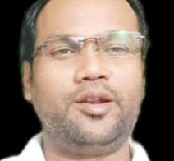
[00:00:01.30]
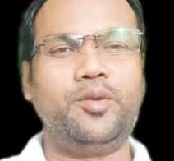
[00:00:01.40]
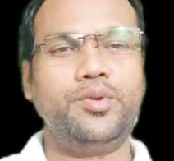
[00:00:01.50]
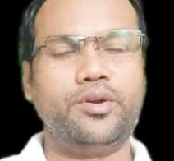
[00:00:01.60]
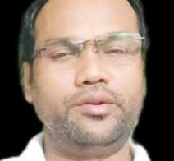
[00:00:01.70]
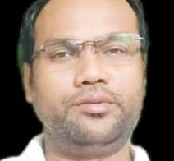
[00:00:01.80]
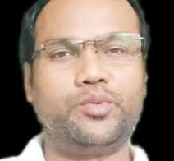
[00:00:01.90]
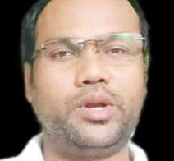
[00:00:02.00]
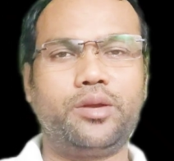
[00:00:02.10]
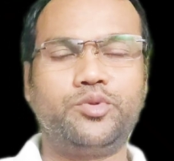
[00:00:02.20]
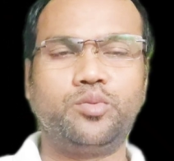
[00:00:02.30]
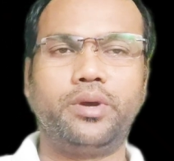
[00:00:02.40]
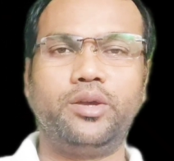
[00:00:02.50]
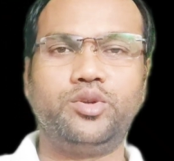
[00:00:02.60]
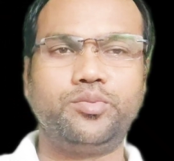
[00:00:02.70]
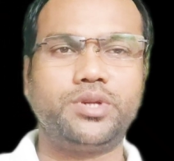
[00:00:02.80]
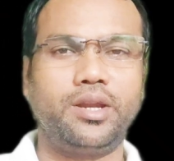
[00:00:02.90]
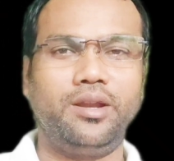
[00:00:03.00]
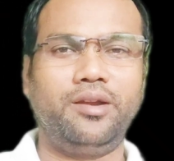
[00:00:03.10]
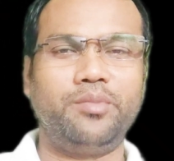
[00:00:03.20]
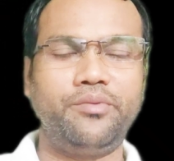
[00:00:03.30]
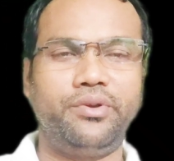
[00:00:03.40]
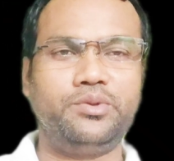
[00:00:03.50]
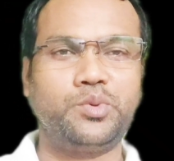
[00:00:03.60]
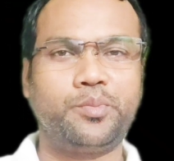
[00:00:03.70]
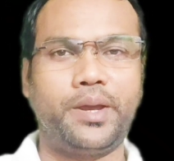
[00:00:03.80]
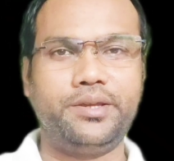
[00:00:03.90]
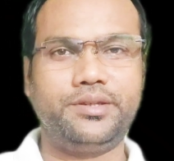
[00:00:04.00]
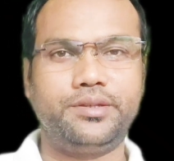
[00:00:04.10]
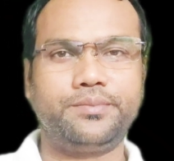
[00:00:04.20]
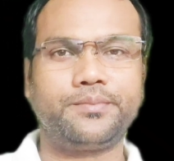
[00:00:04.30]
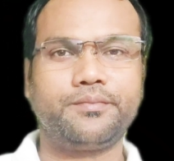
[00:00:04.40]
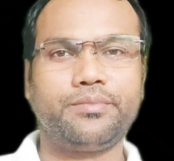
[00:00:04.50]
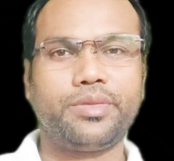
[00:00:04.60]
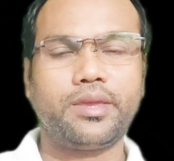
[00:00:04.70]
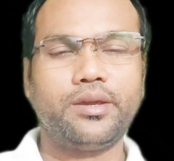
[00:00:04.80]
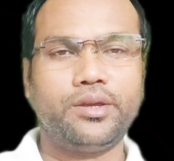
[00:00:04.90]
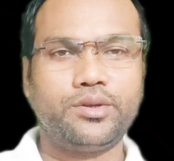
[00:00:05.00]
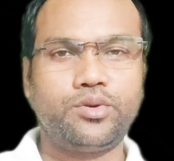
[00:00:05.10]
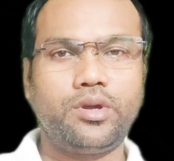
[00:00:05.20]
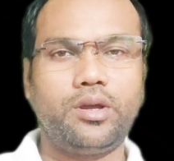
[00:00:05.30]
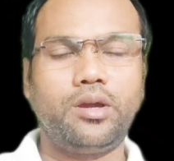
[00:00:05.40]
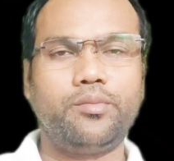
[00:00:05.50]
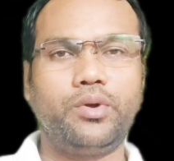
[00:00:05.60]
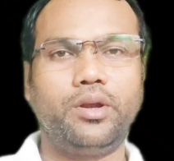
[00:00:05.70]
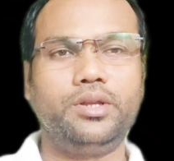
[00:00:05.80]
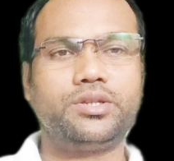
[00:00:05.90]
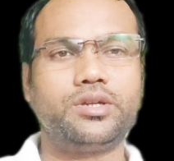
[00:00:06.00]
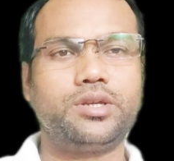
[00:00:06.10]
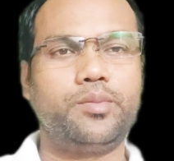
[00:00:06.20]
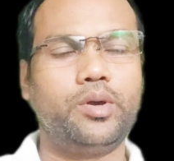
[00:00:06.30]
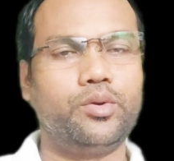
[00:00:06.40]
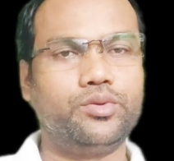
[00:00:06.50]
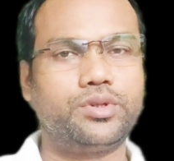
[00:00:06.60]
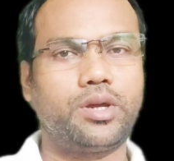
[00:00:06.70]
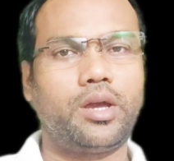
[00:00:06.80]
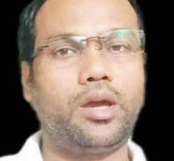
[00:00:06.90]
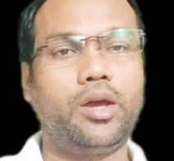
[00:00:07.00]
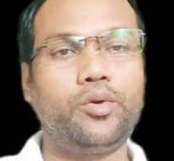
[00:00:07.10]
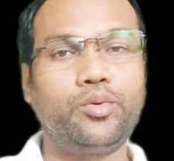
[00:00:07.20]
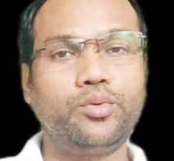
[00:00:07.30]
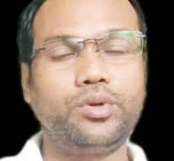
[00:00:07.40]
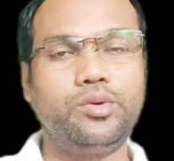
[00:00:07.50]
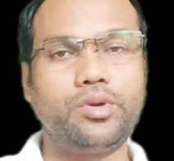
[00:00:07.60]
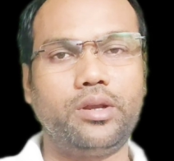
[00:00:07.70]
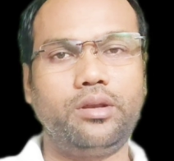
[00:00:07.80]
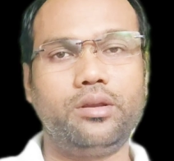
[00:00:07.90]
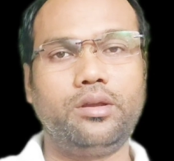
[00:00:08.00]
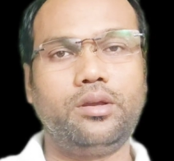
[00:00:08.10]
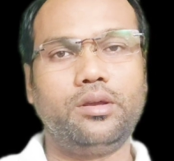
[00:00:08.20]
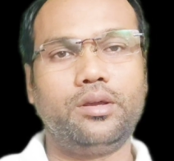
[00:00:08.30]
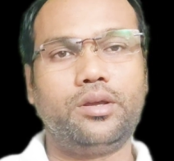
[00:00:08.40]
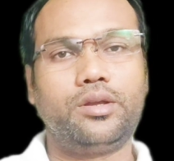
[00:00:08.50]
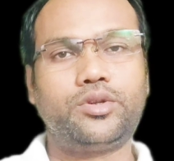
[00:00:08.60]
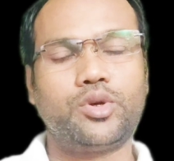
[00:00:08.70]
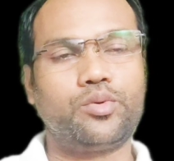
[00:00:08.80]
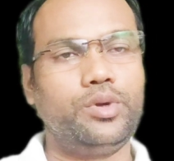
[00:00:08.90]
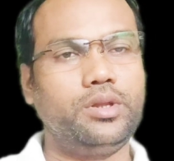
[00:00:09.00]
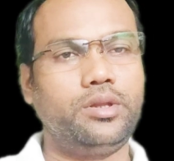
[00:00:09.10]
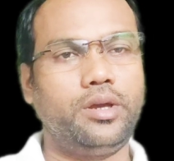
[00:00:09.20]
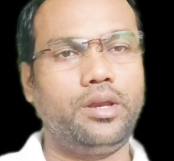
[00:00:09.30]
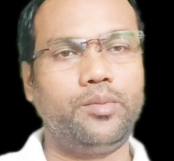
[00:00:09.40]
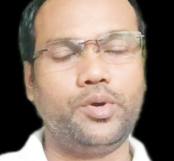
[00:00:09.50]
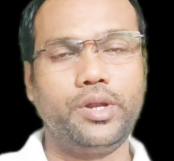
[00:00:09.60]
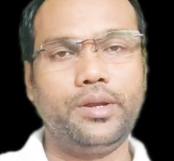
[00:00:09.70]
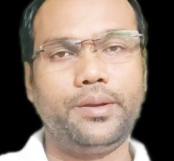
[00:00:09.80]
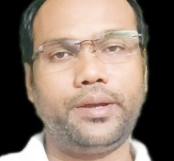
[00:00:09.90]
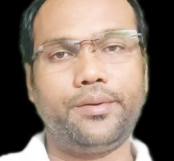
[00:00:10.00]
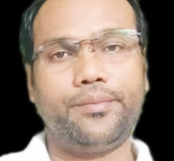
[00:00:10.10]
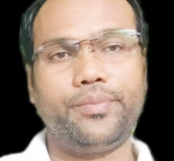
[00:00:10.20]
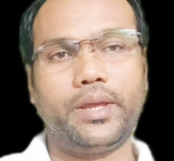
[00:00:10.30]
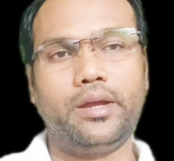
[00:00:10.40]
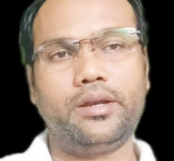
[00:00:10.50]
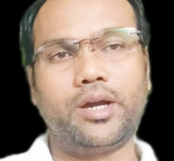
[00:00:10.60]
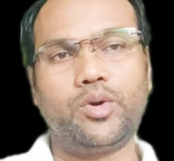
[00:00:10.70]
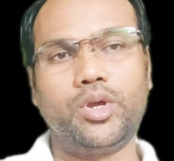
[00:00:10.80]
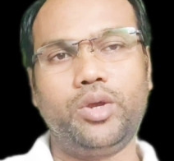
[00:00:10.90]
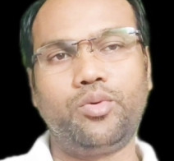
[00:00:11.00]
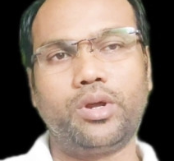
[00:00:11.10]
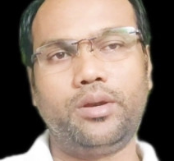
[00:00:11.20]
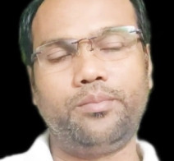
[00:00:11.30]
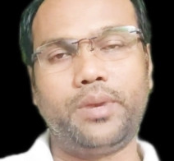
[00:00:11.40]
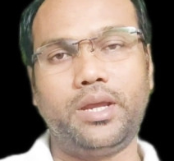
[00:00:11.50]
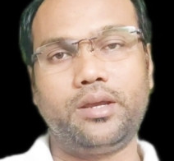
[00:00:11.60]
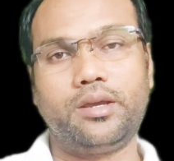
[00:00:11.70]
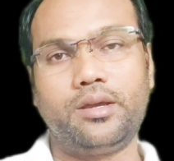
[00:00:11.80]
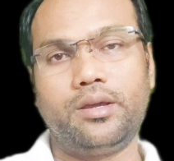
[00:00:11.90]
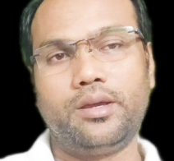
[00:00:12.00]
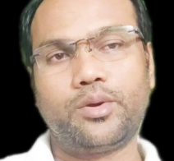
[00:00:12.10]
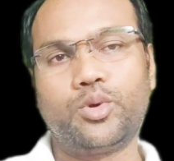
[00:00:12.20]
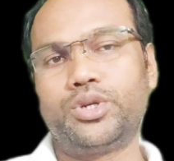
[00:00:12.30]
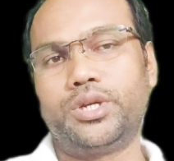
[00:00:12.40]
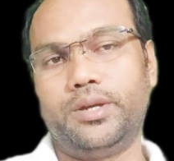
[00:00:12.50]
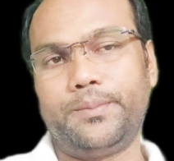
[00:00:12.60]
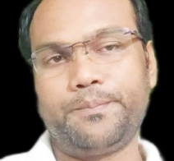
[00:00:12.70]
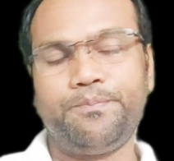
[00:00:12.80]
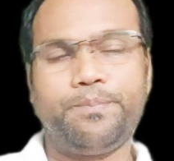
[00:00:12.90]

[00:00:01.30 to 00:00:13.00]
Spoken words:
Hello everyone, welcome to my YouTube channel and my Facebook page. Today I'm going to discuss about how you can talk with anybody and how you can make question.